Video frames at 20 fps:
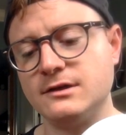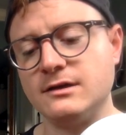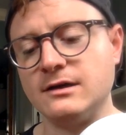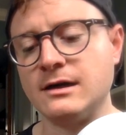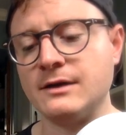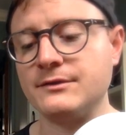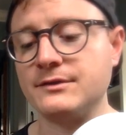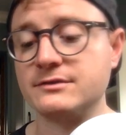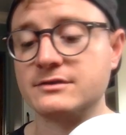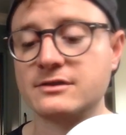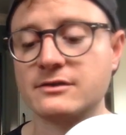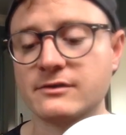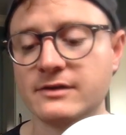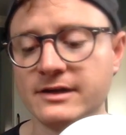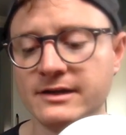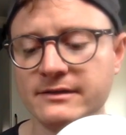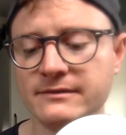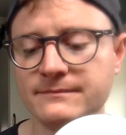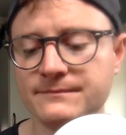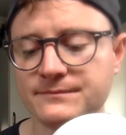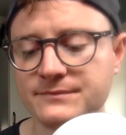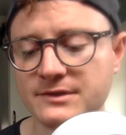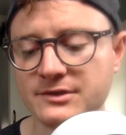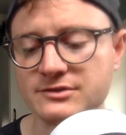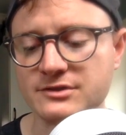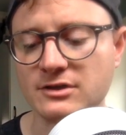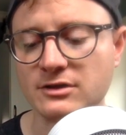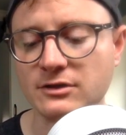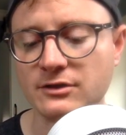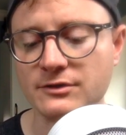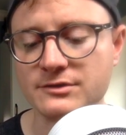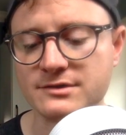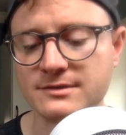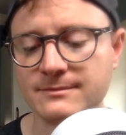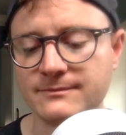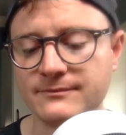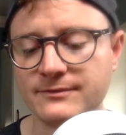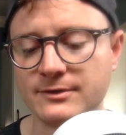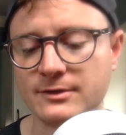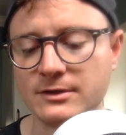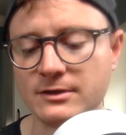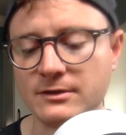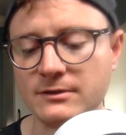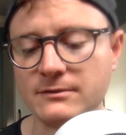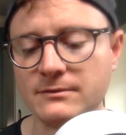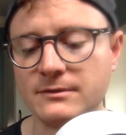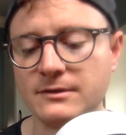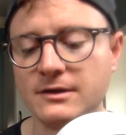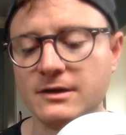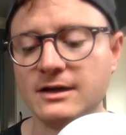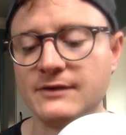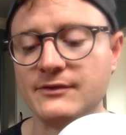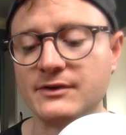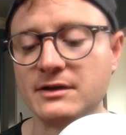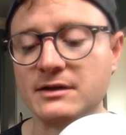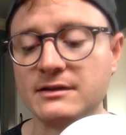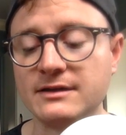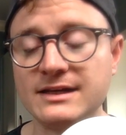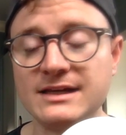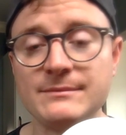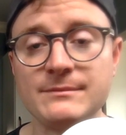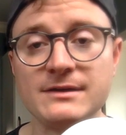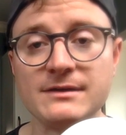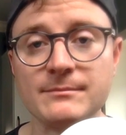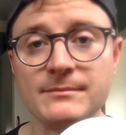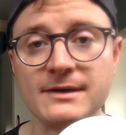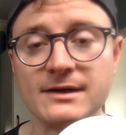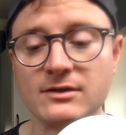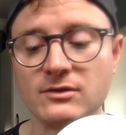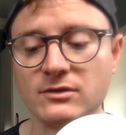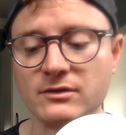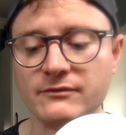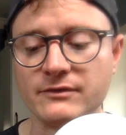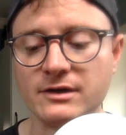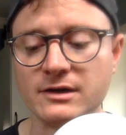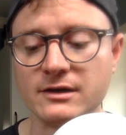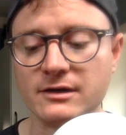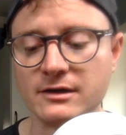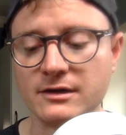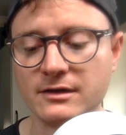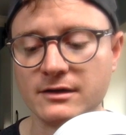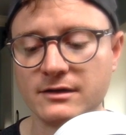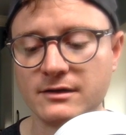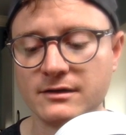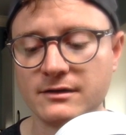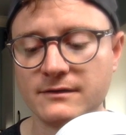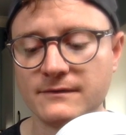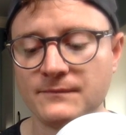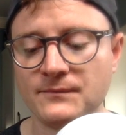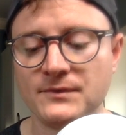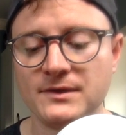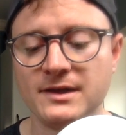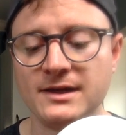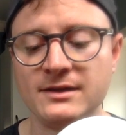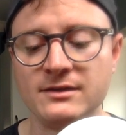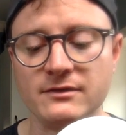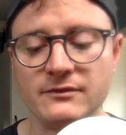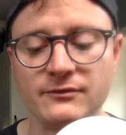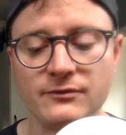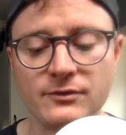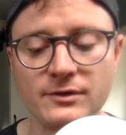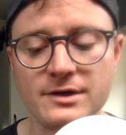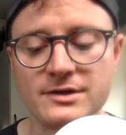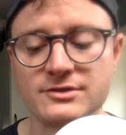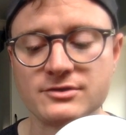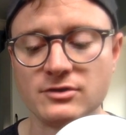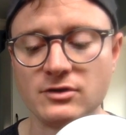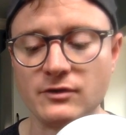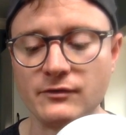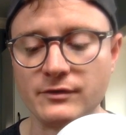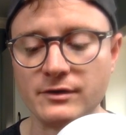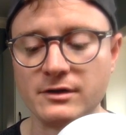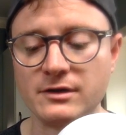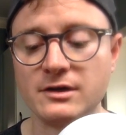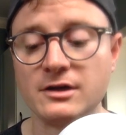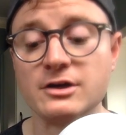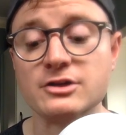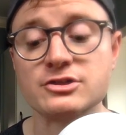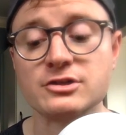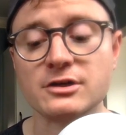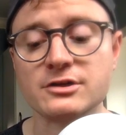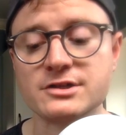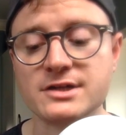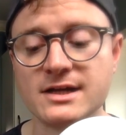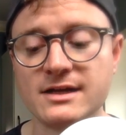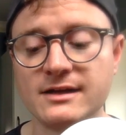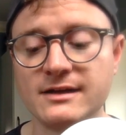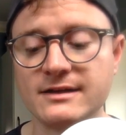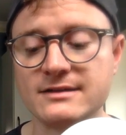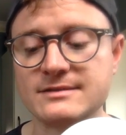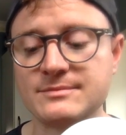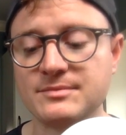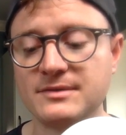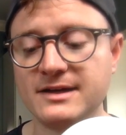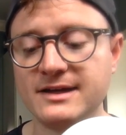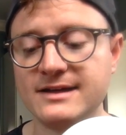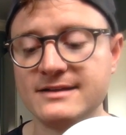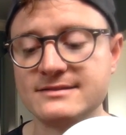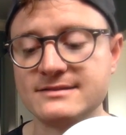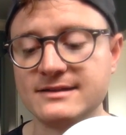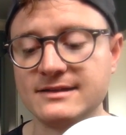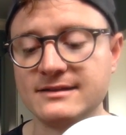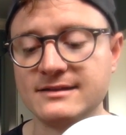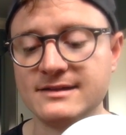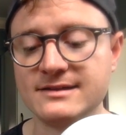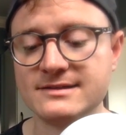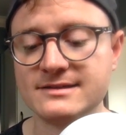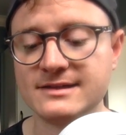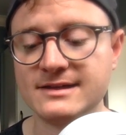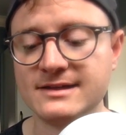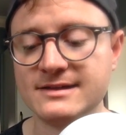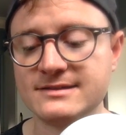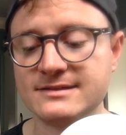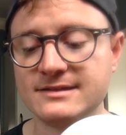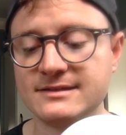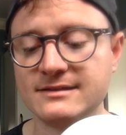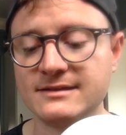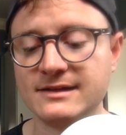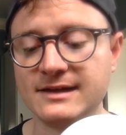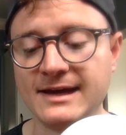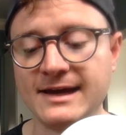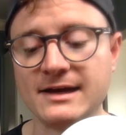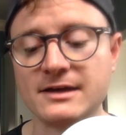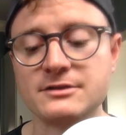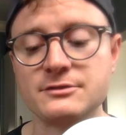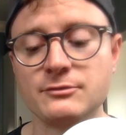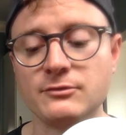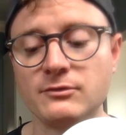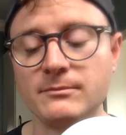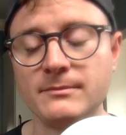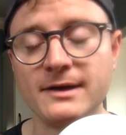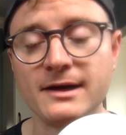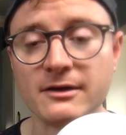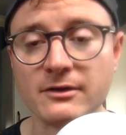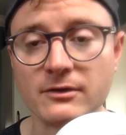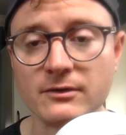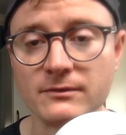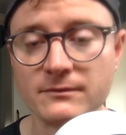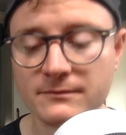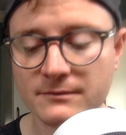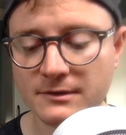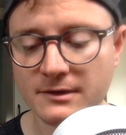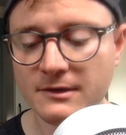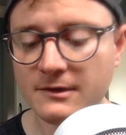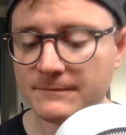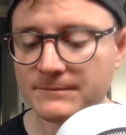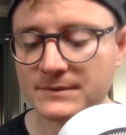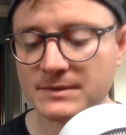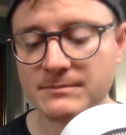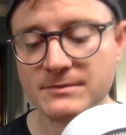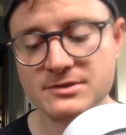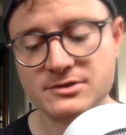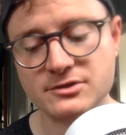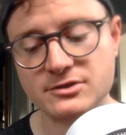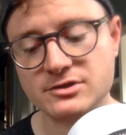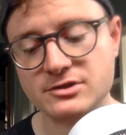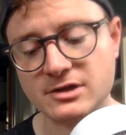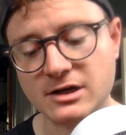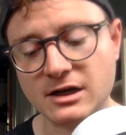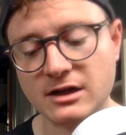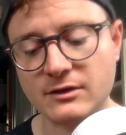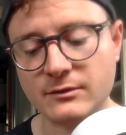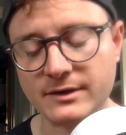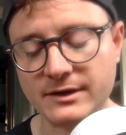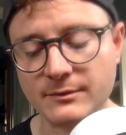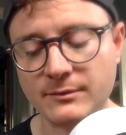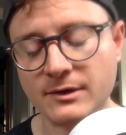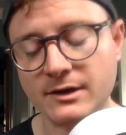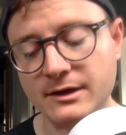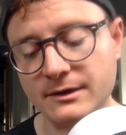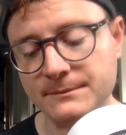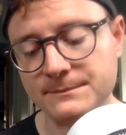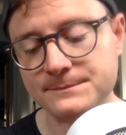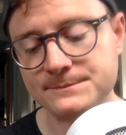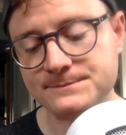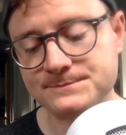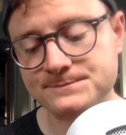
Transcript: On the screen, there's a close up photo of a gleaming Medal of Honor in the voiceover, Shoshana explains that this isn't the actual medal. Mr. Soloway won.